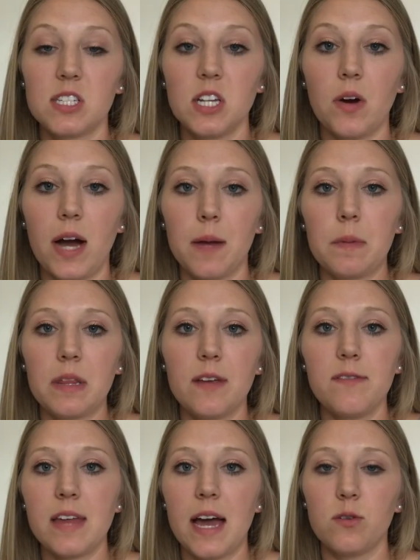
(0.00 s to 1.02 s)
So I
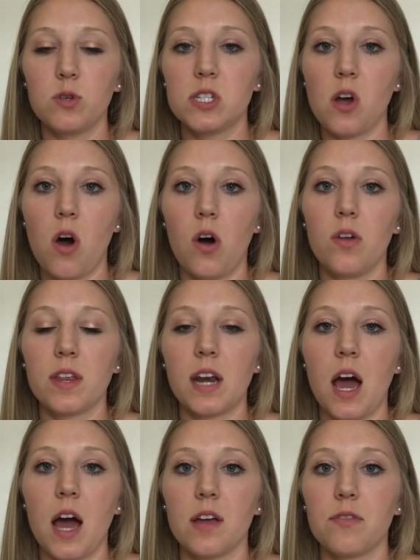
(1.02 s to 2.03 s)
believe that was all that
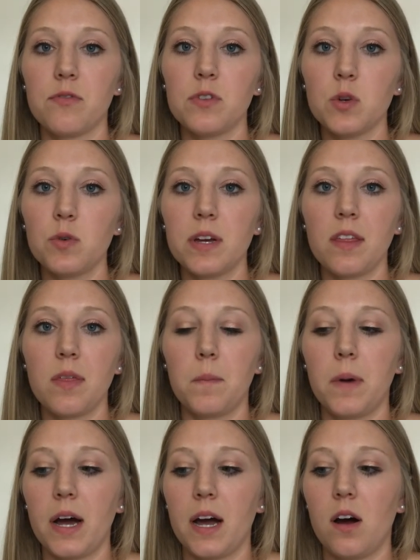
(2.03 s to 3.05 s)
I flew with,
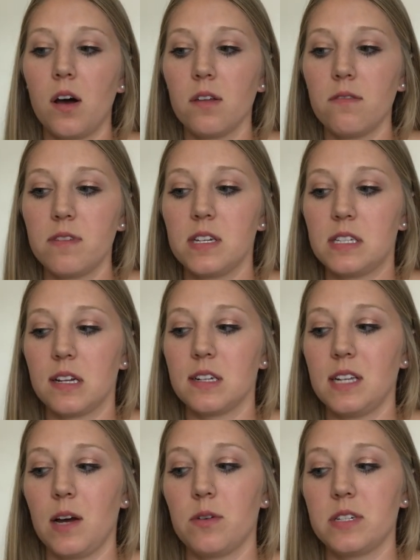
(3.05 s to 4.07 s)
but all of these
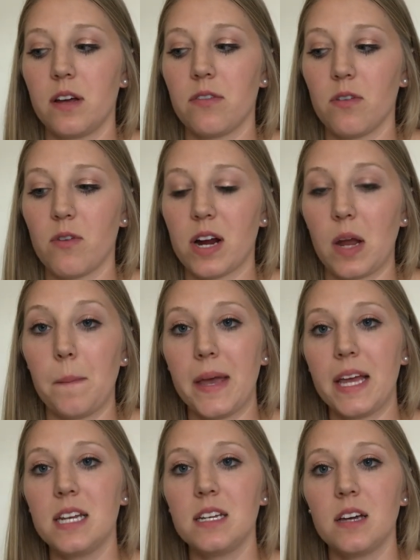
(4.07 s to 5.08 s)
things I would definitely
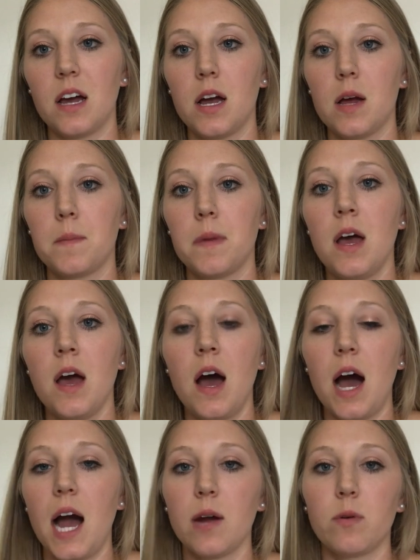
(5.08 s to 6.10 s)
recommend.
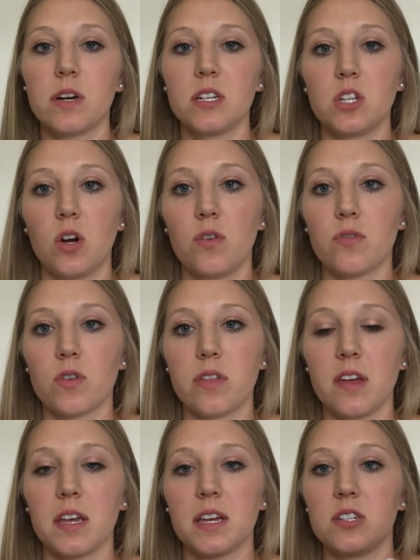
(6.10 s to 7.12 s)
I wanted to
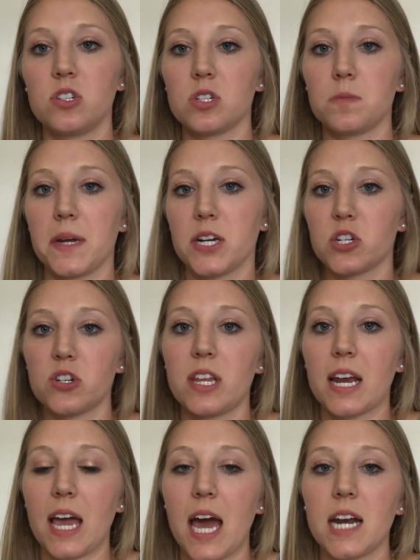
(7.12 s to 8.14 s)
overthink and just make sure
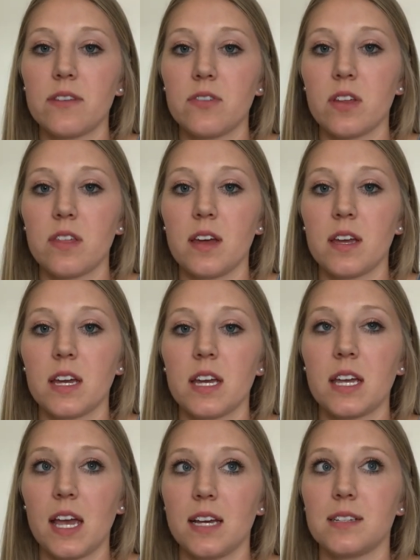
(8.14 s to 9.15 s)
that I had everything
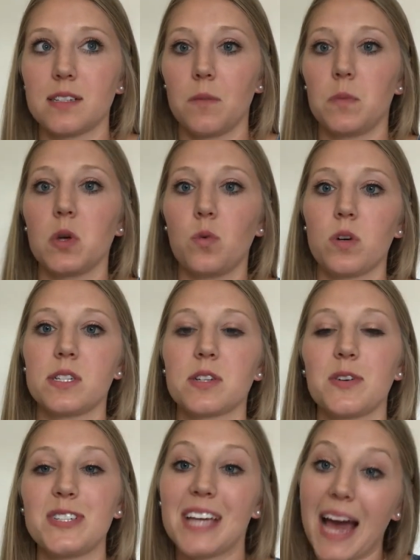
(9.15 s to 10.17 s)
in case something was
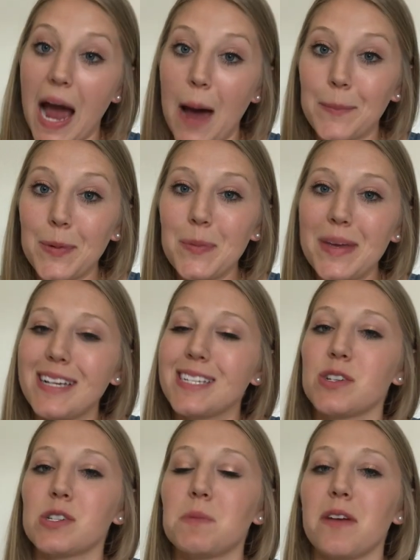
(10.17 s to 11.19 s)
going to happen because
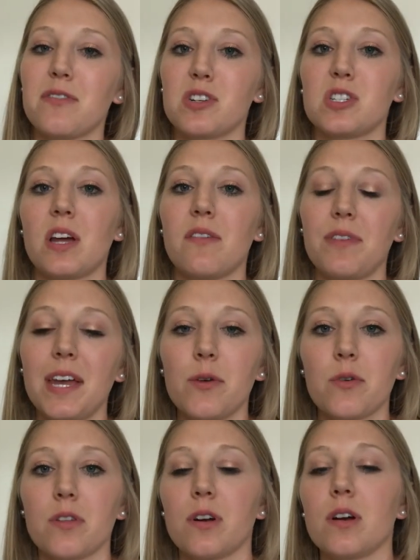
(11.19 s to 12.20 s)
it was my first time flying
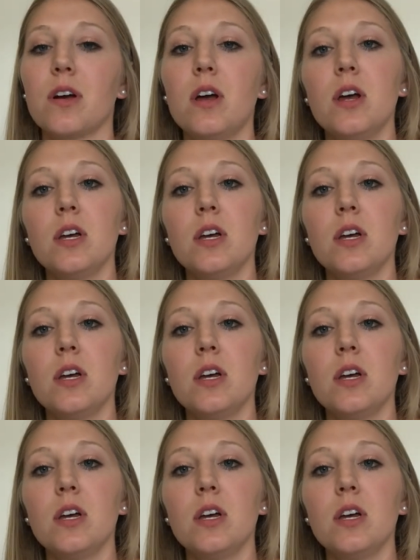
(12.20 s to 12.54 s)
with her.